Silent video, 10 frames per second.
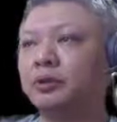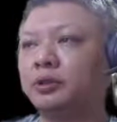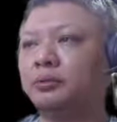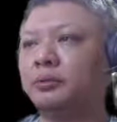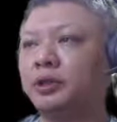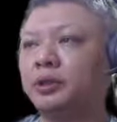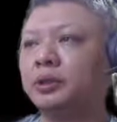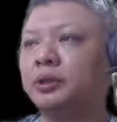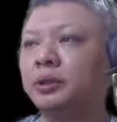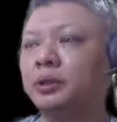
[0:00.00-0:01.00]

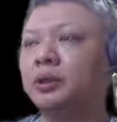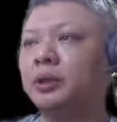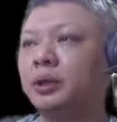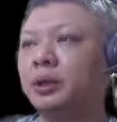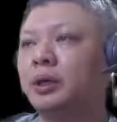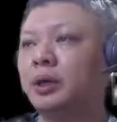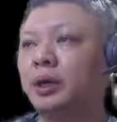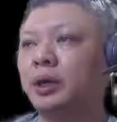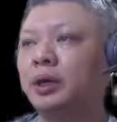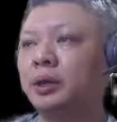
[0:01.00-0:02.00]
situation.
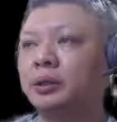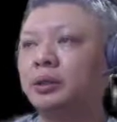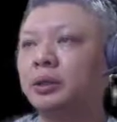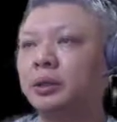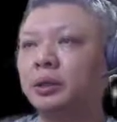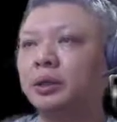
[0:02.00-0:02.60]
And